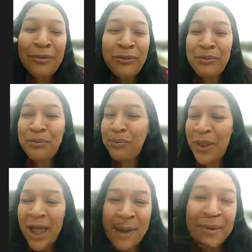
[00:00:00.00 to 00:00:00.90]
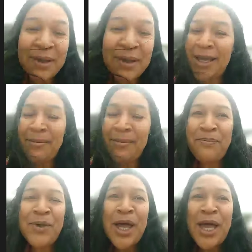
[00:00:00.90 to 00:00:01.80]
so it's taking a lot
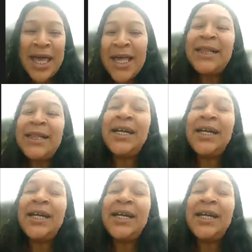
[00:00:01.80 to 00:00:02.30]
of my time.